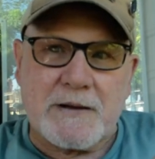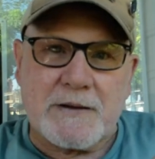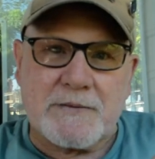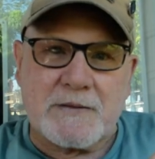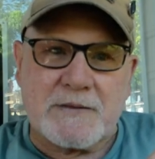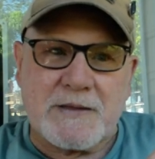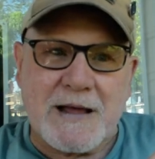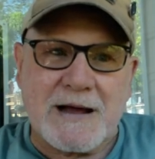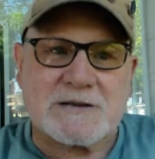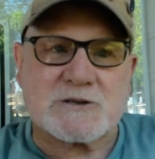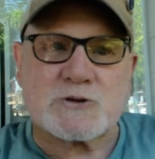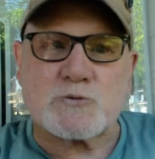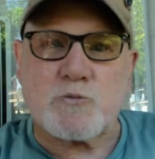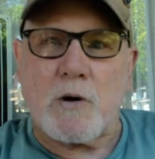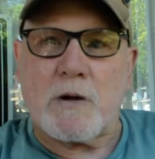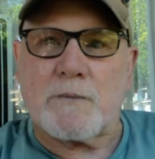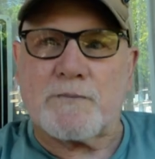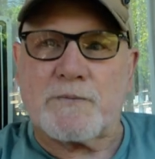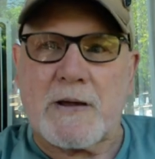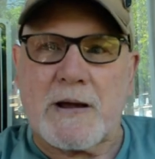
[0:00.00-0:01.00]
that's
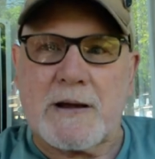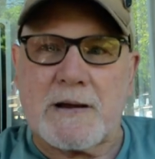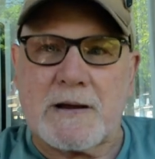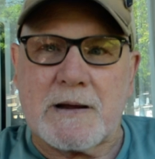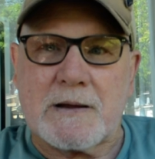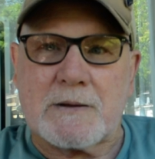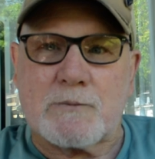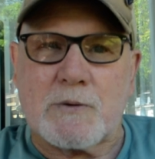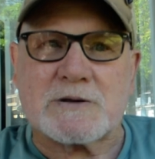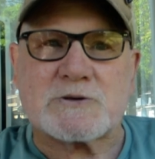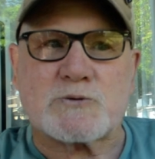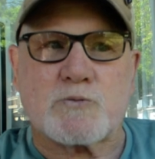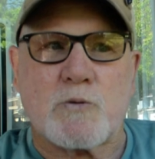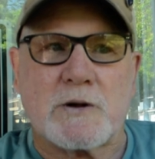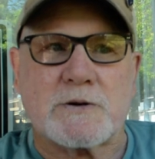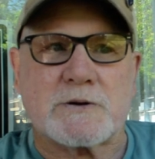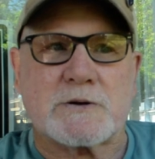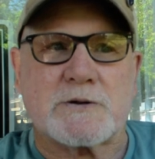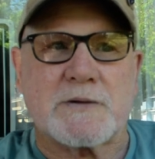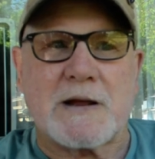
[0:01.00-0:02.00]
what they that's
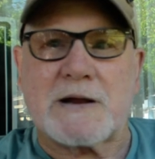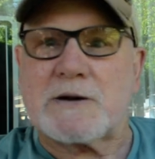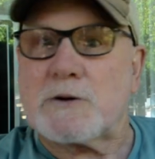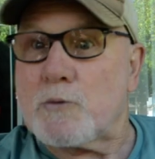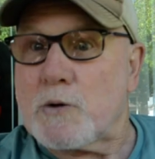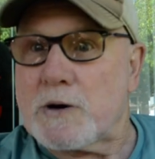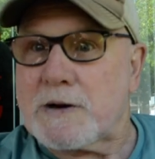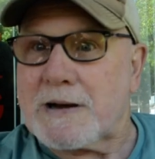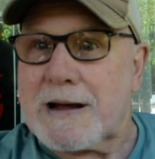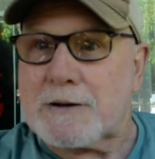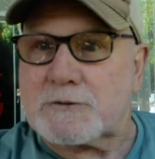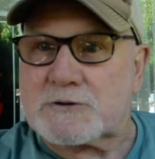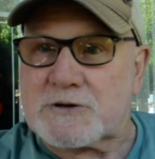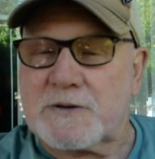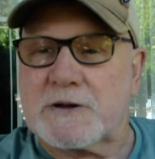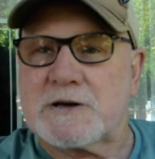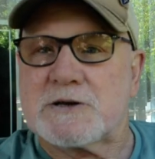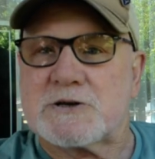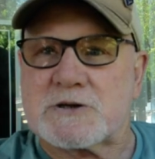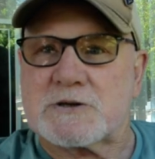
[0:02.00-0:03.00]
what they're doing now to
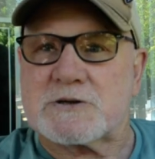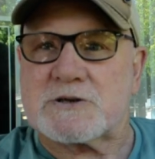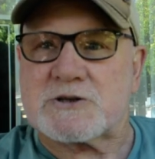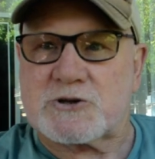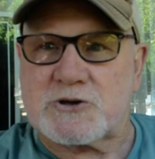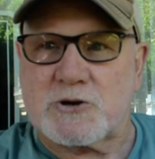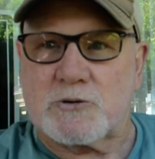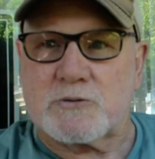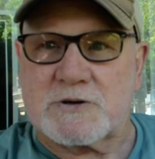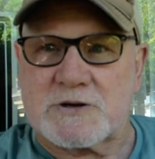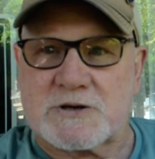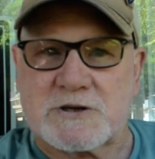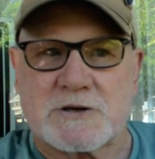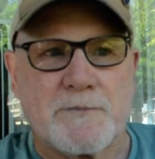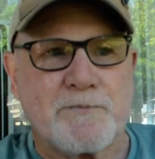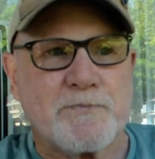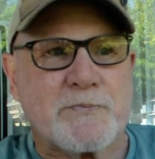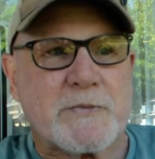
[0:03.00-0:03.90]
these students.